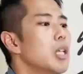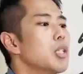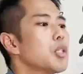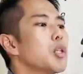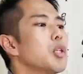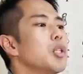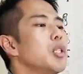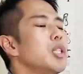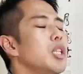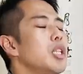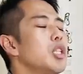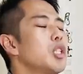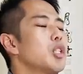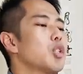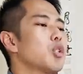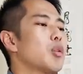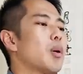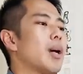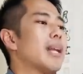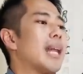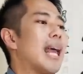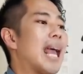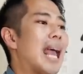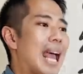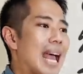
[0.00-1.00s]
So you need to
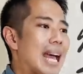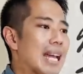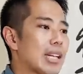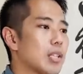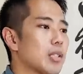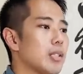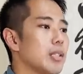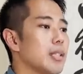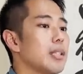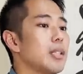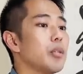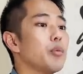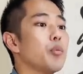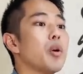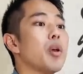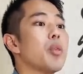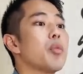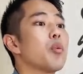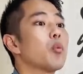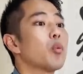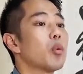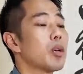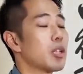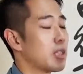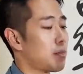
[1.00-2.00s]
try to handle it with
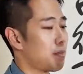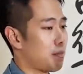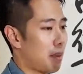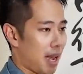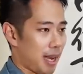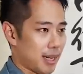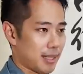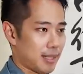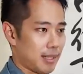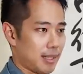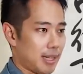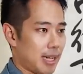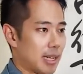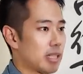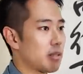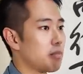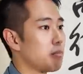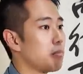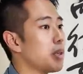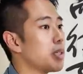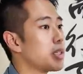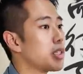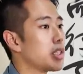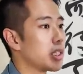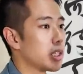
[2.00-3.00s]
respect as
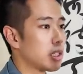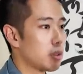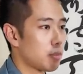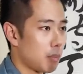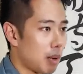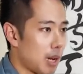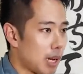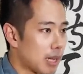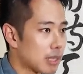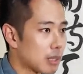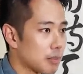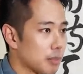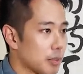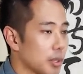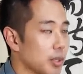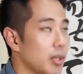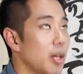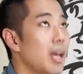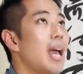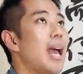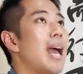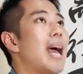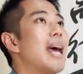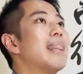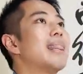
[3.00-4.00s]
much as possible.
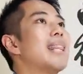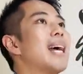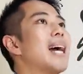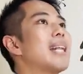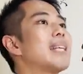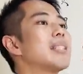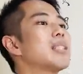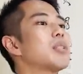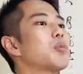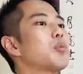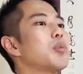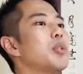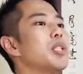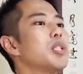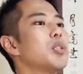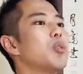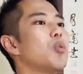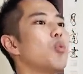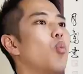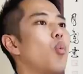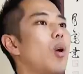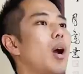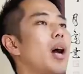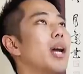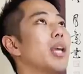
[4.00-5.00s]
And that is the
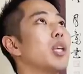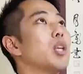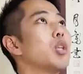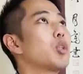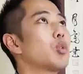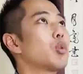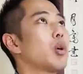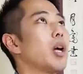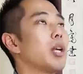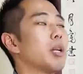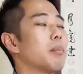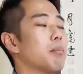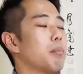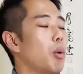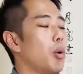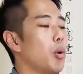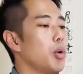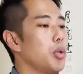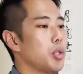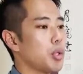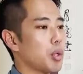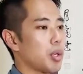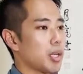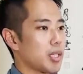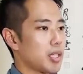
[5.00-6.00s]
reason why you try to
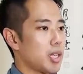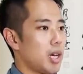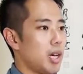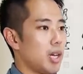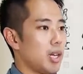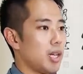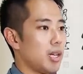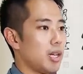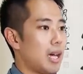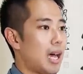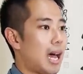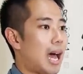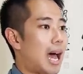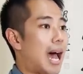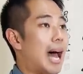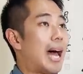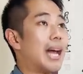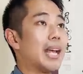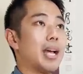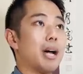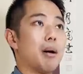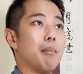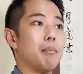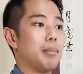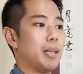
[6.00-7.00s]
point your katana high
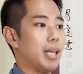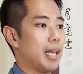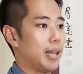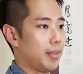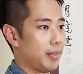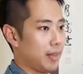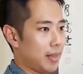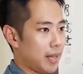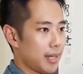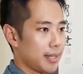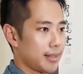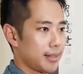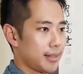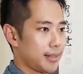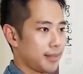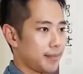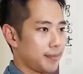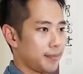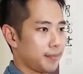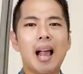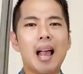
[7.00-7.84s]
up like this.